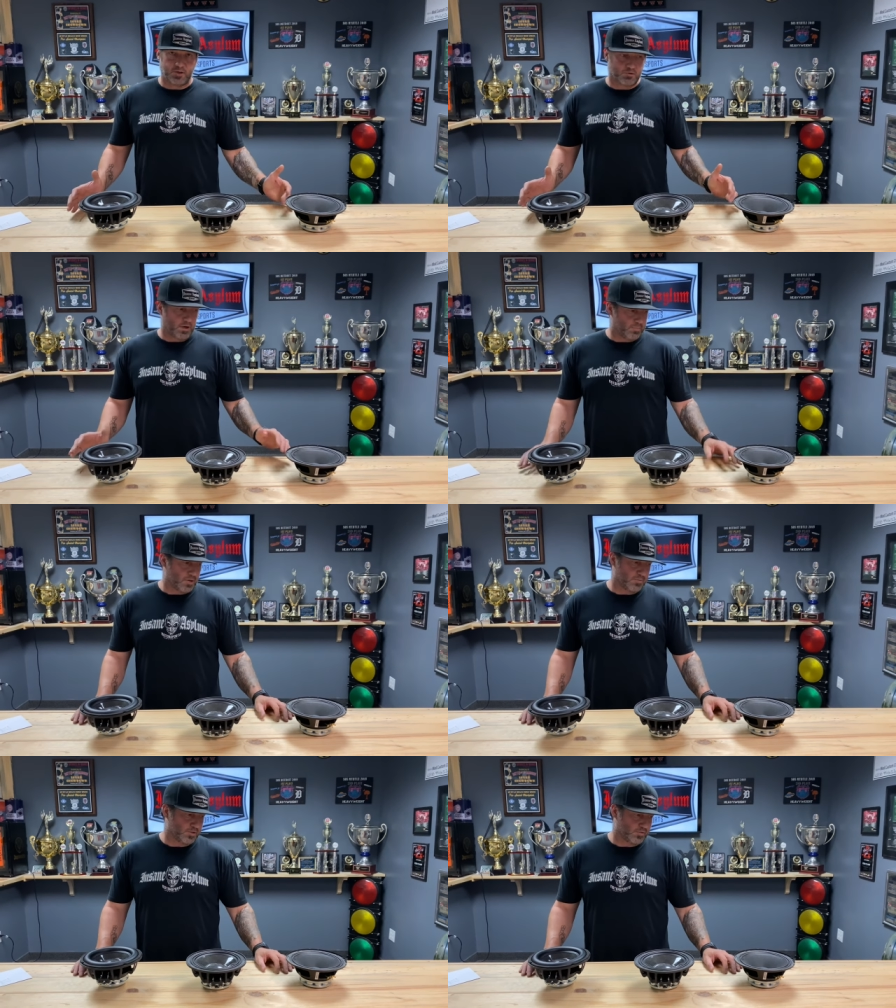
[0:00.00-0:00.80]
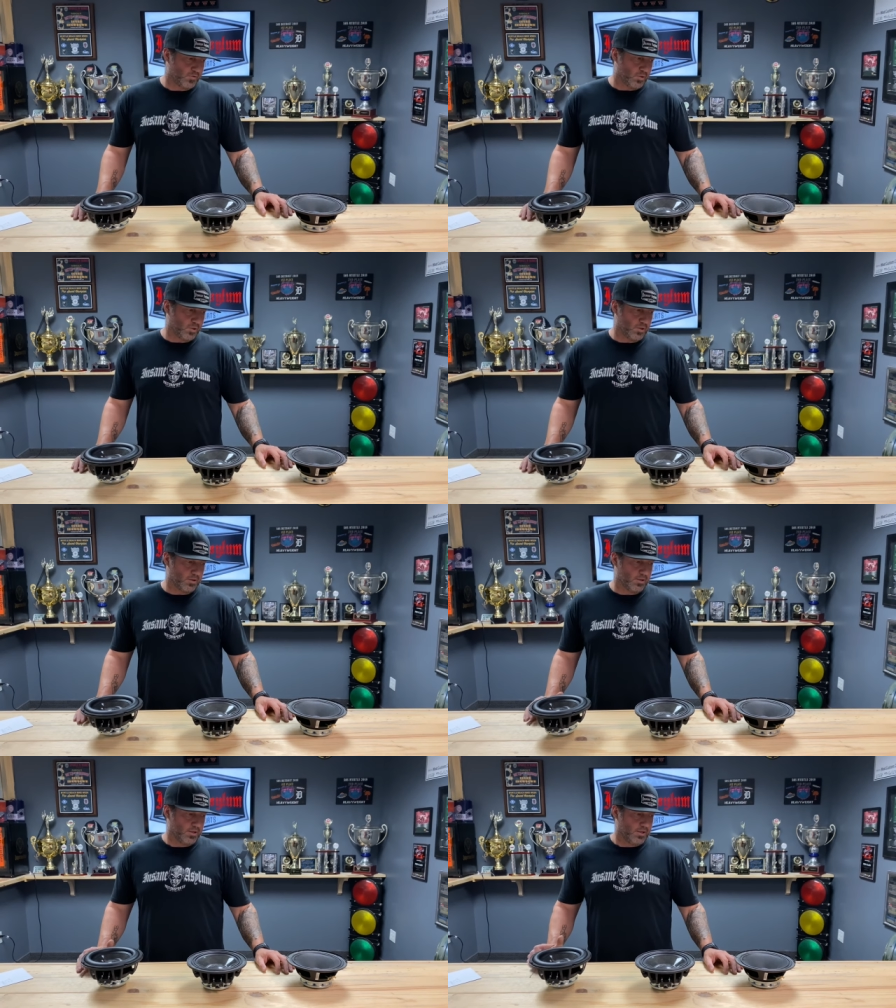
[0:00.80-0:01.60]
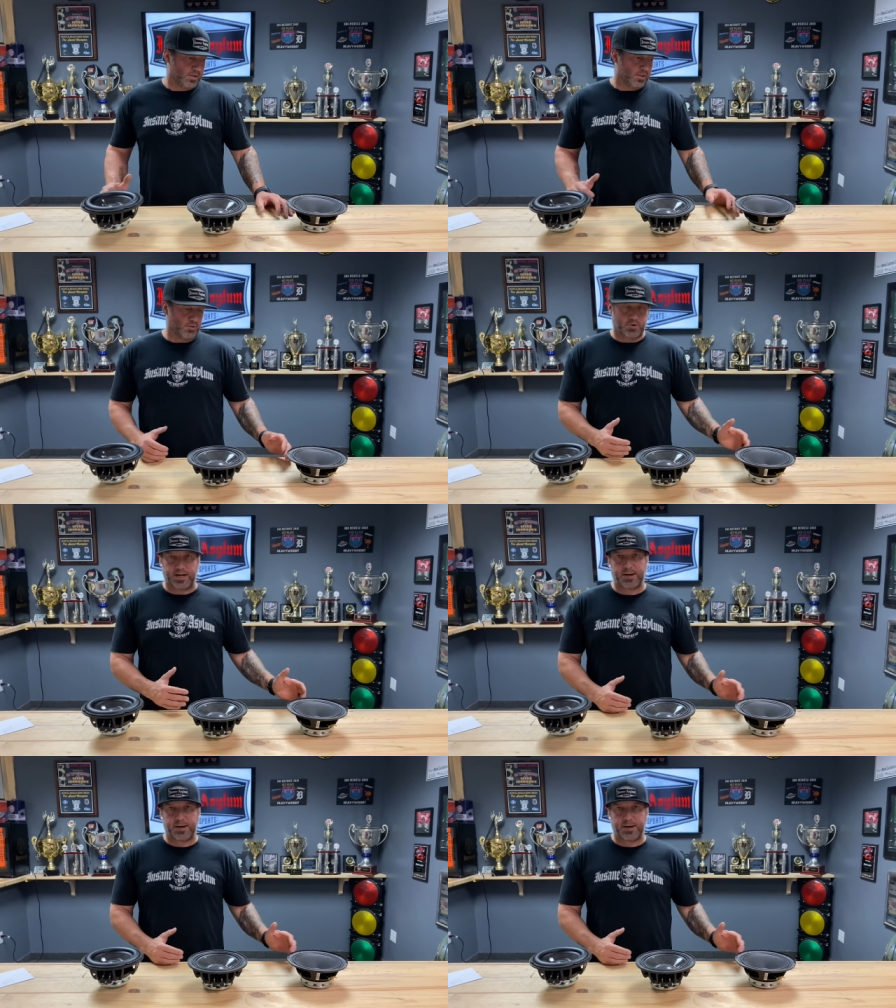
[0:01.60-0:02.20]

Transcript: a great purpose for the right